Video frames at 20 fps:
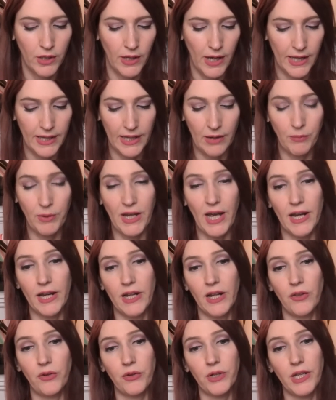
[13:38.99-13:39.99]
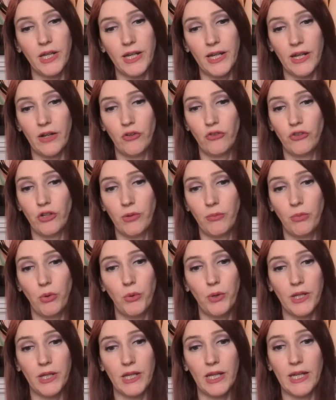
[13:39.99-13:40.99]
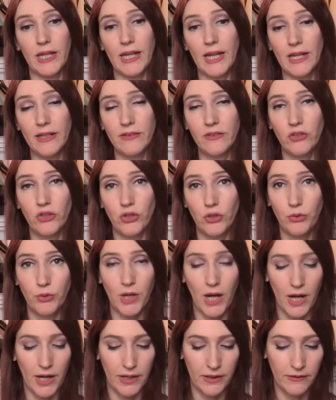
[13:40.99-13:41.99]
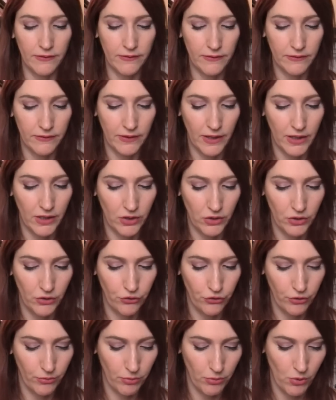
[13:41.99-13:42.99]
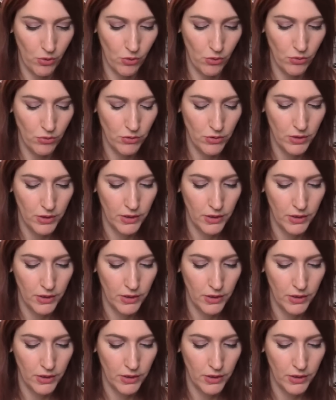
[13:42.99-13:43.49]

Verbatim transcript: And then we got another king energy pointing again to you guys taking a leadership role